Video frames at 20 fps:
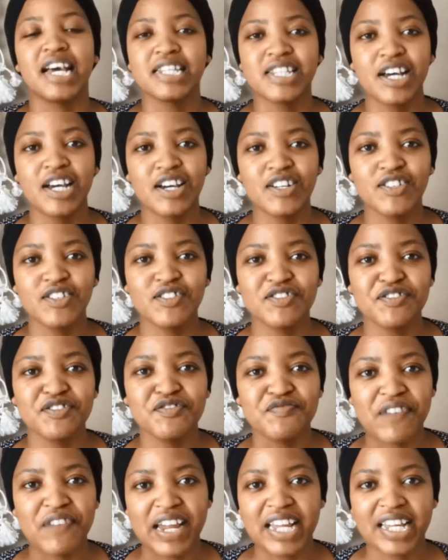our new
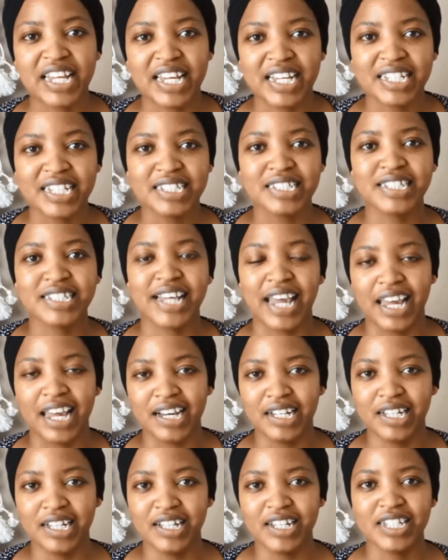ranking
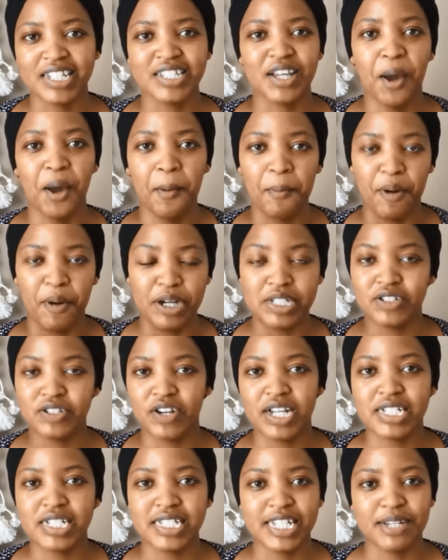scale. It's
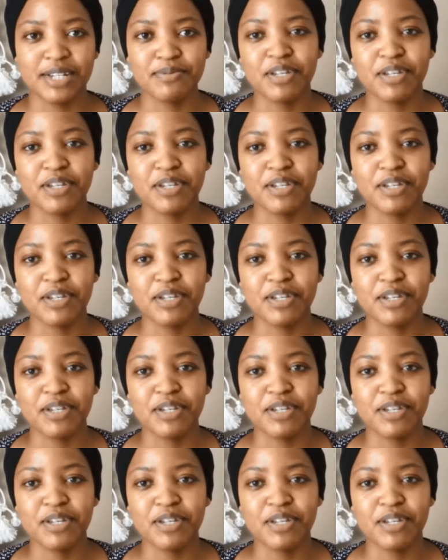moisturized lips.